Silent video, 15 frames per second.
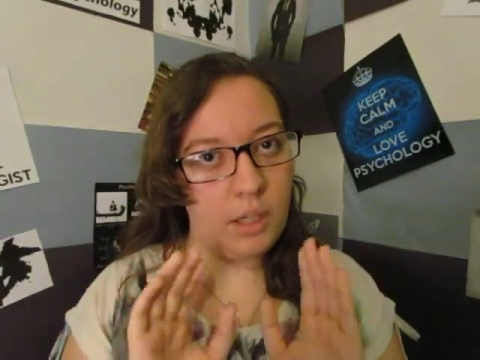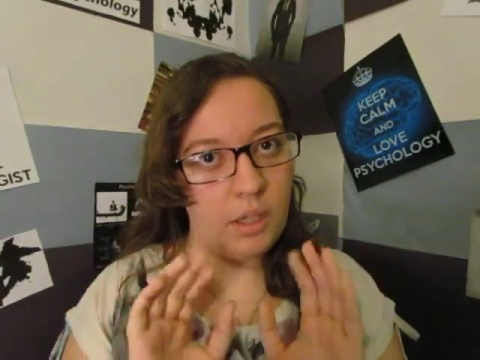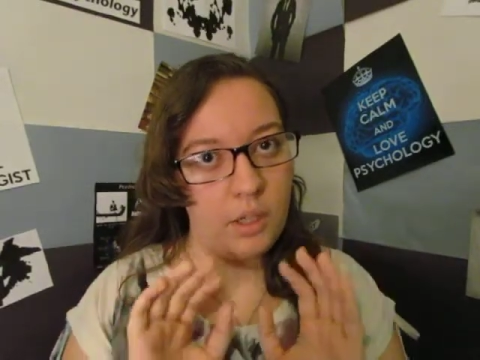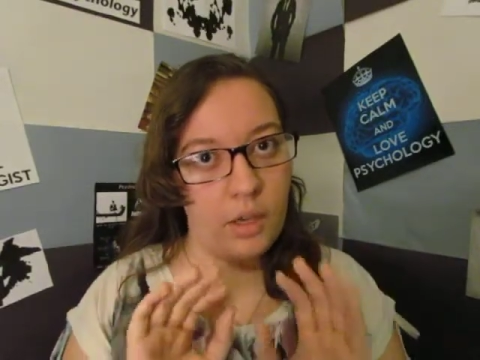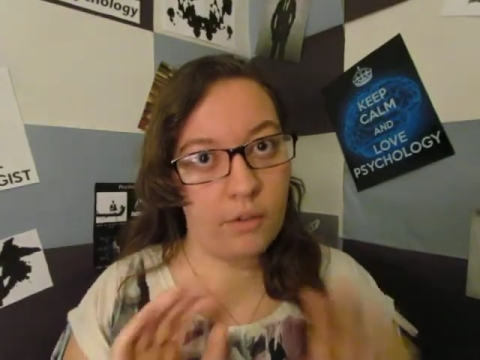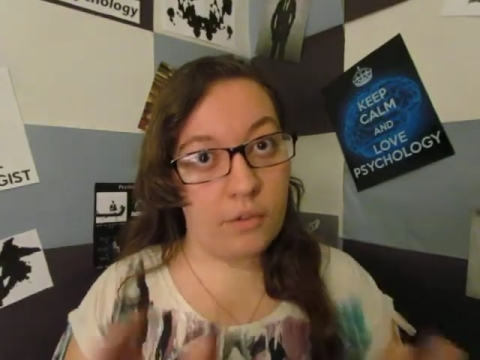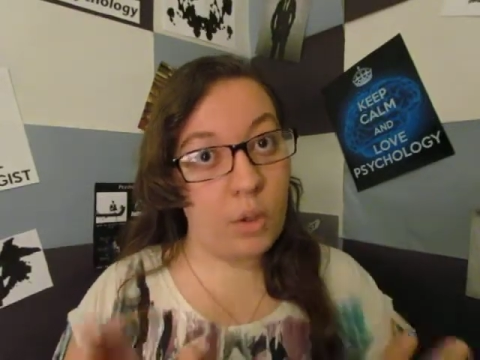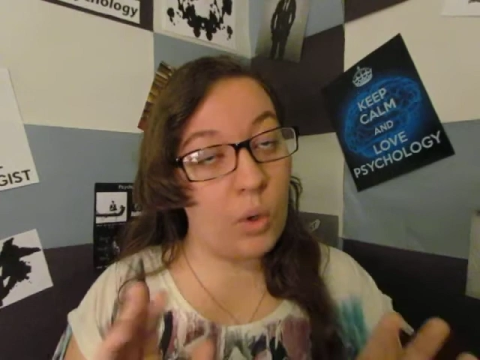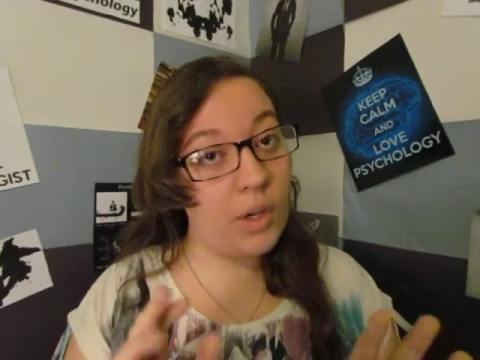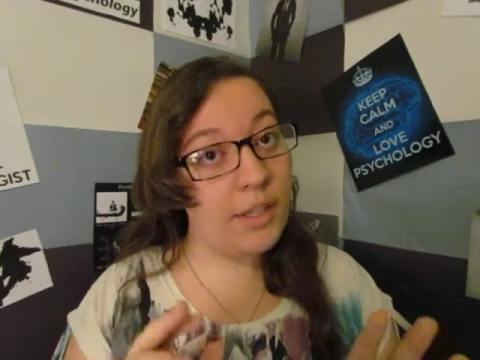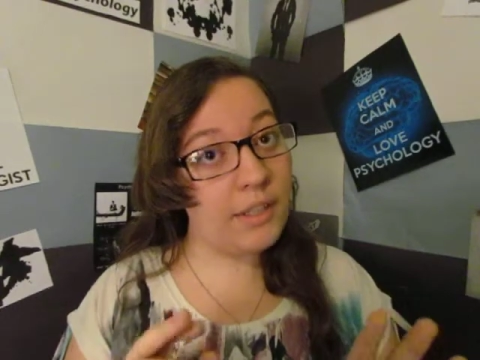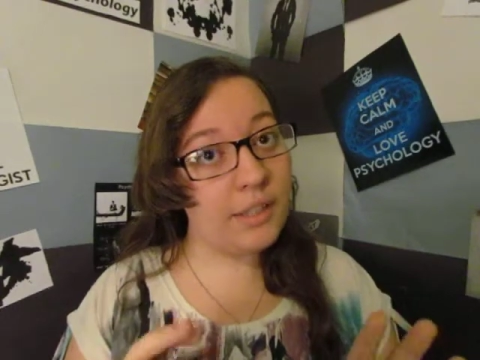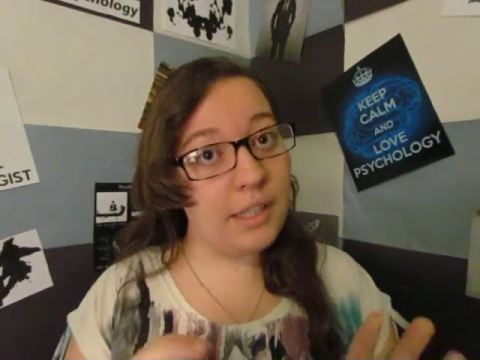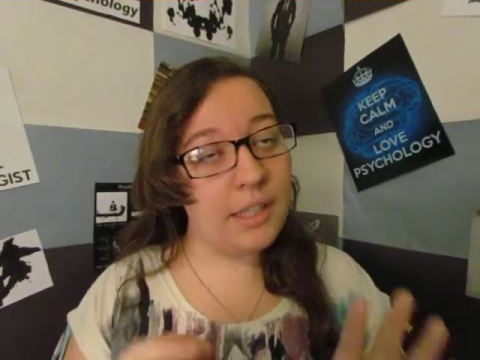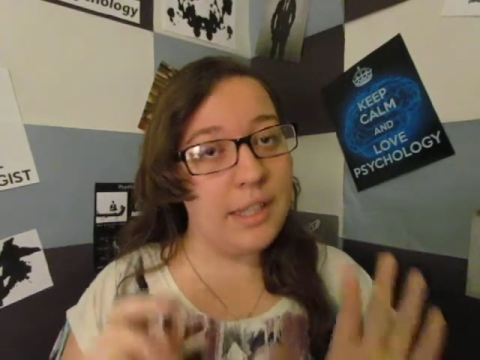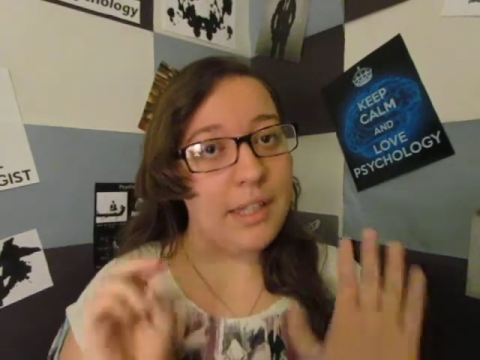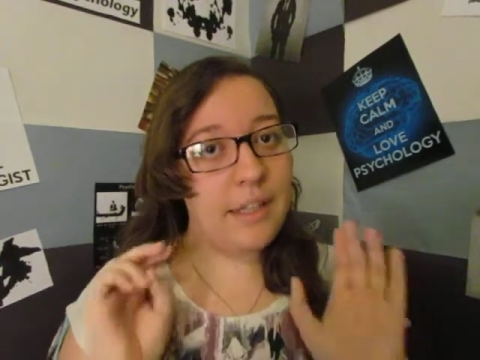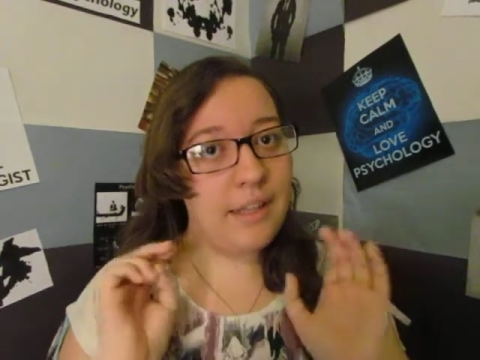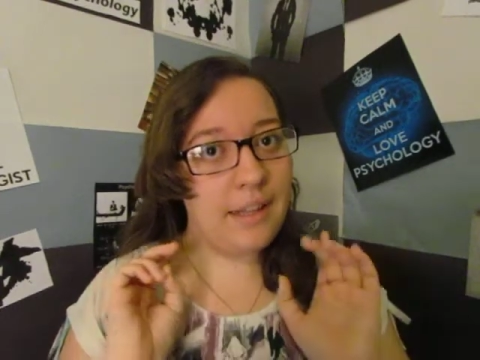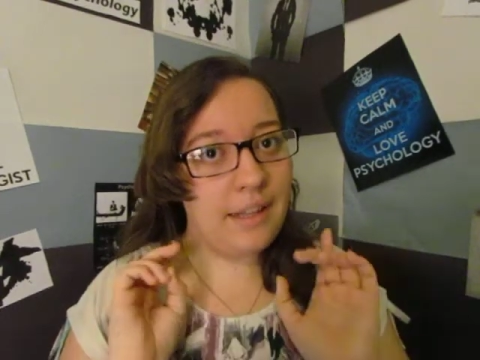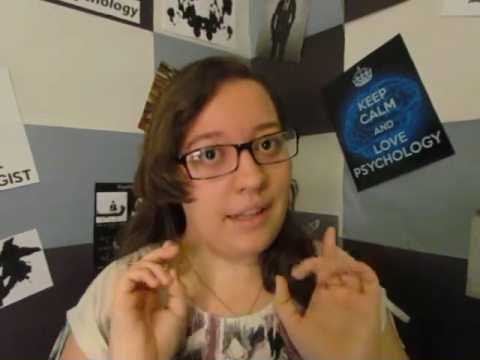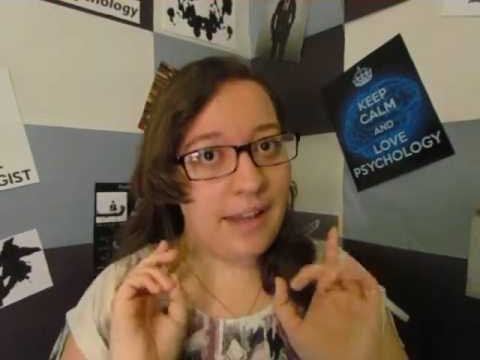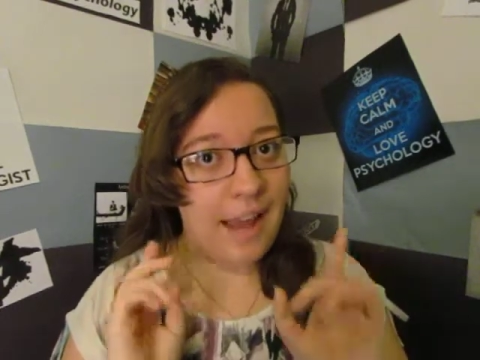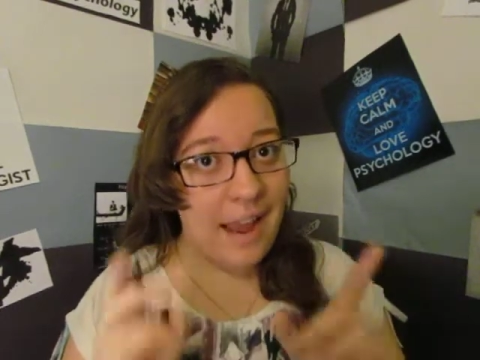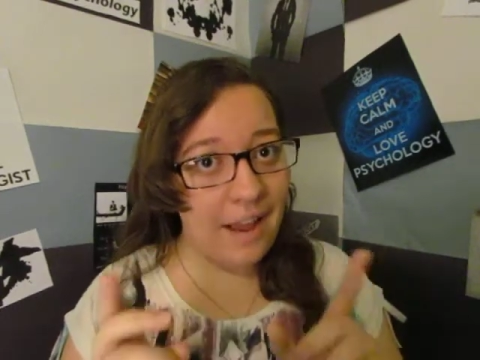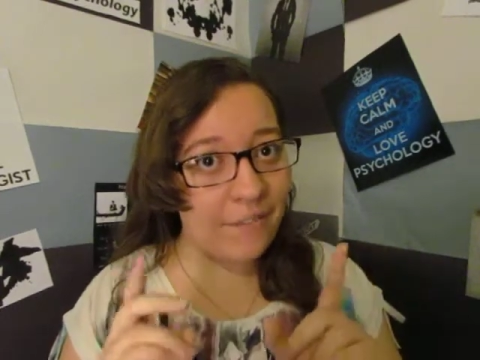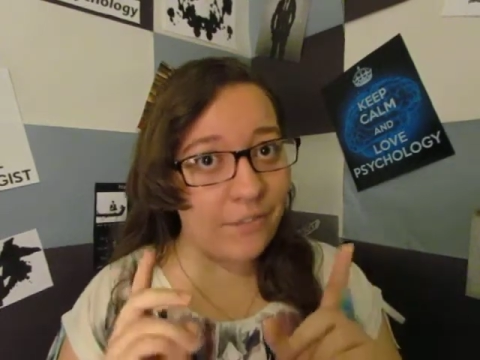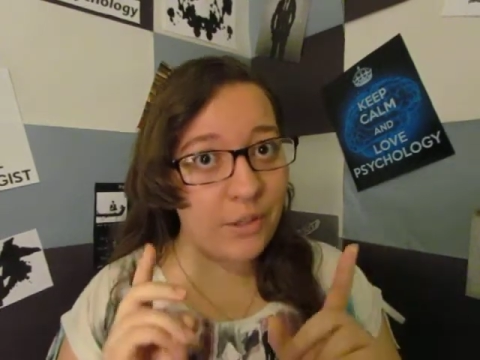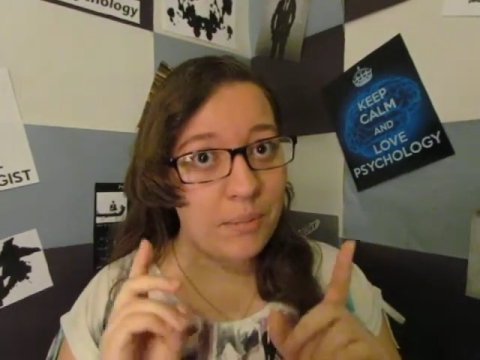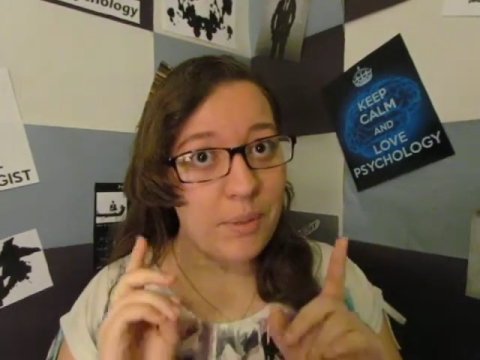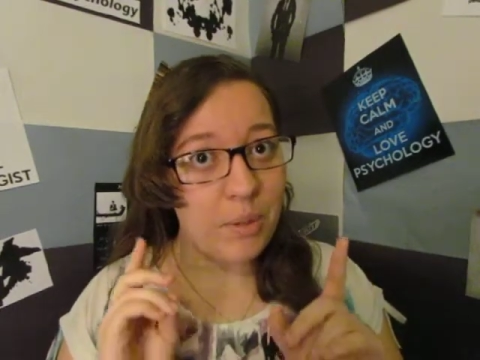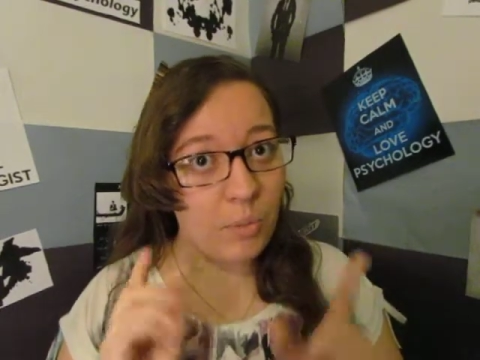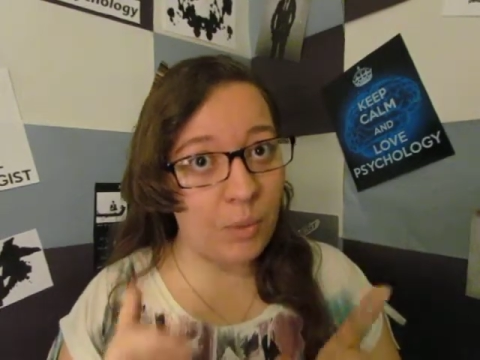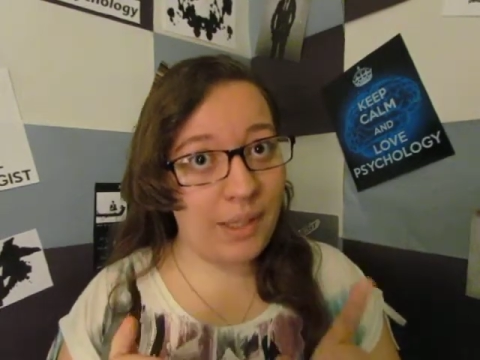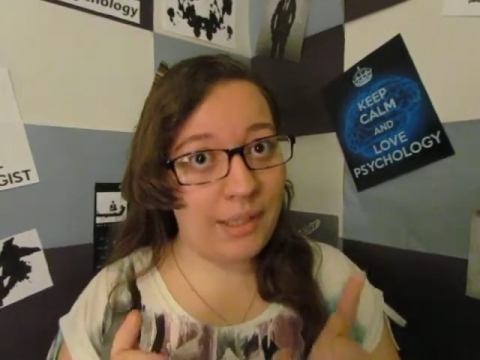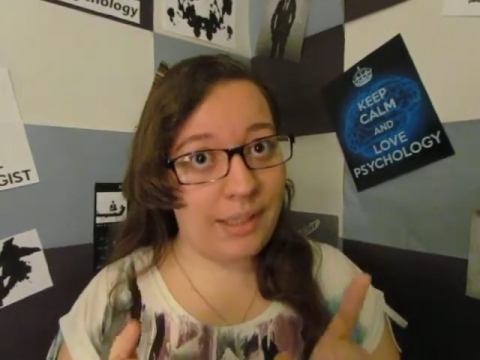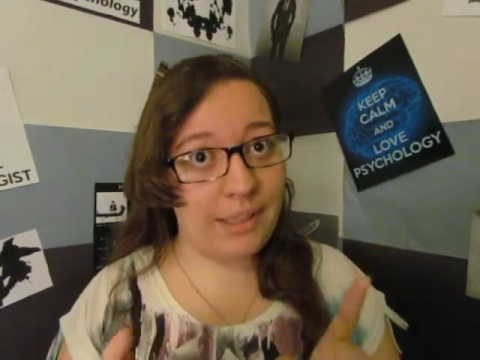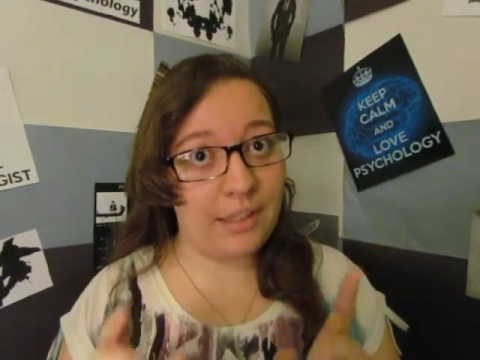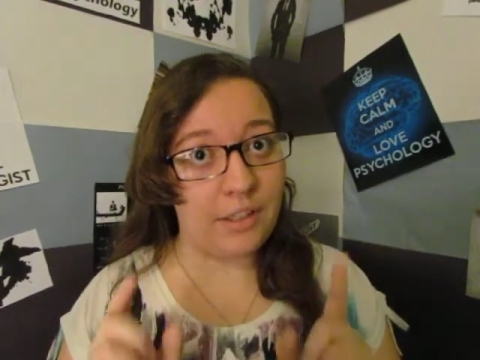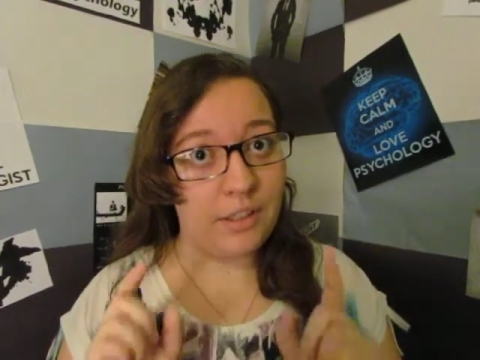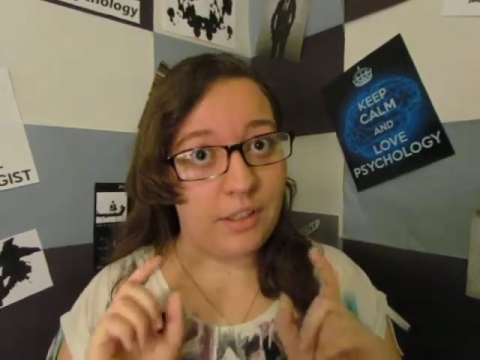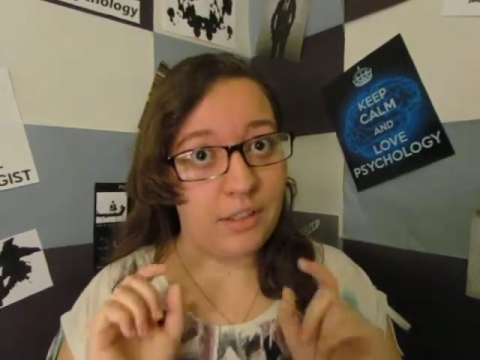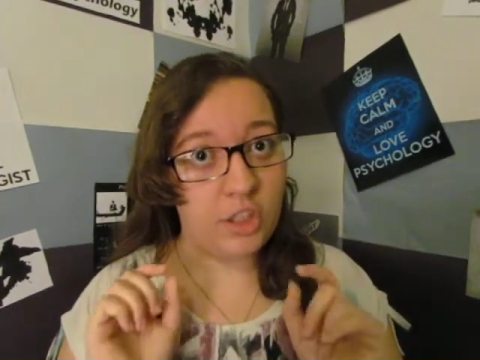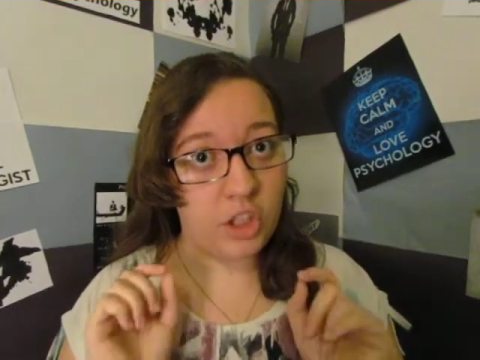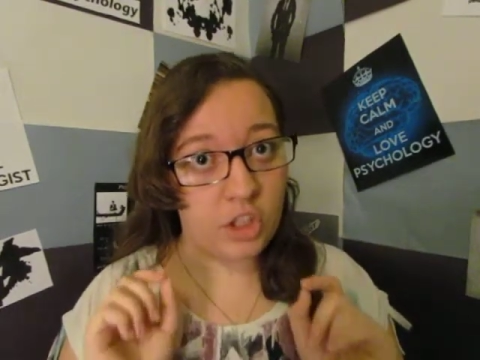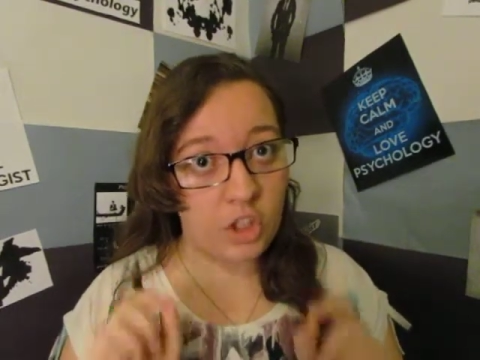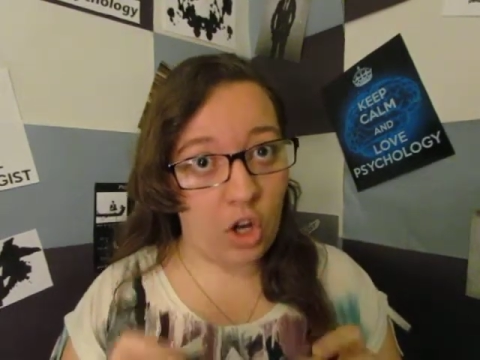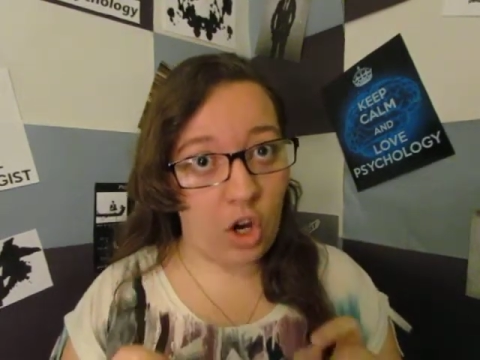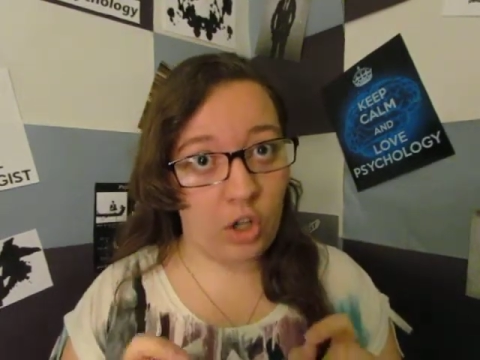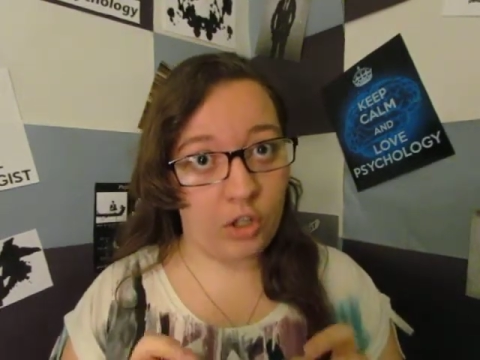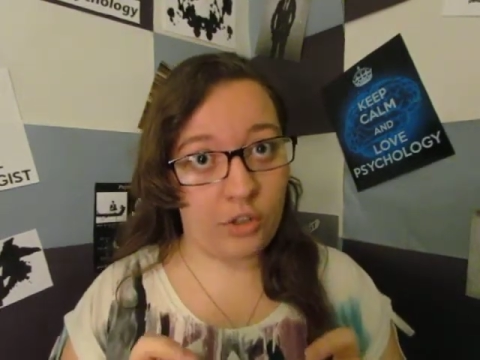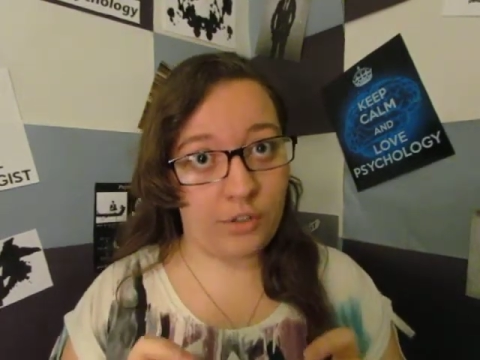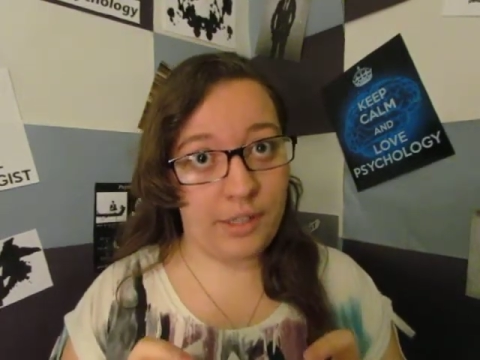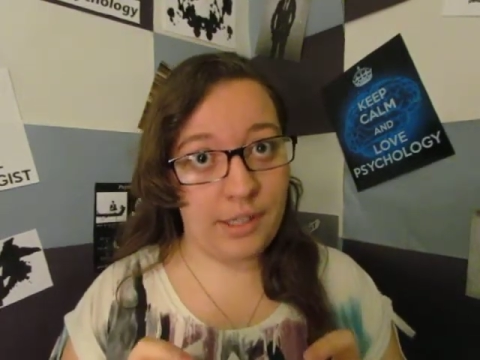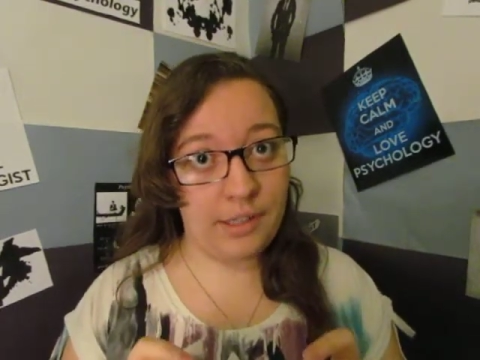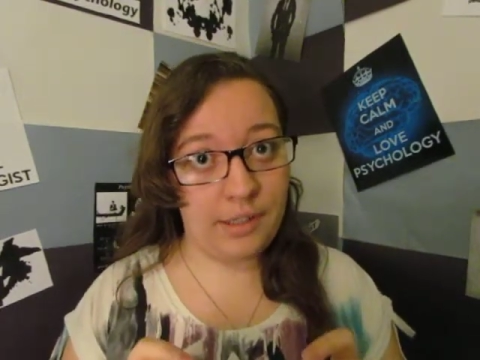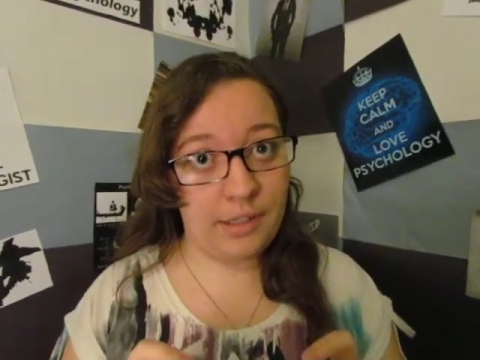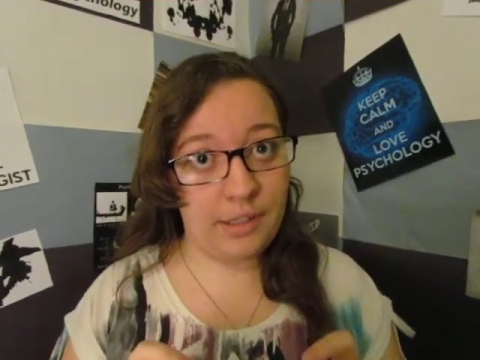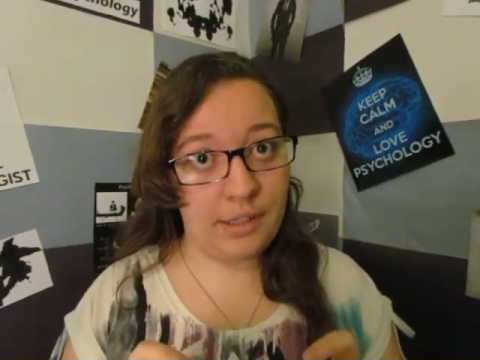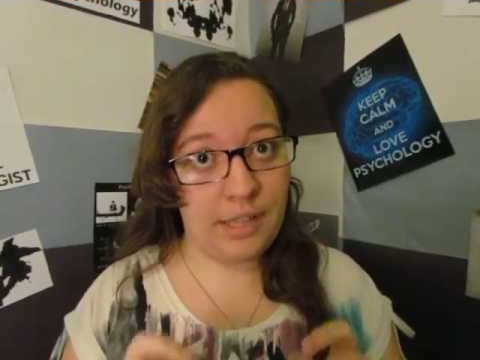Of course, they have to be willing to conquer it.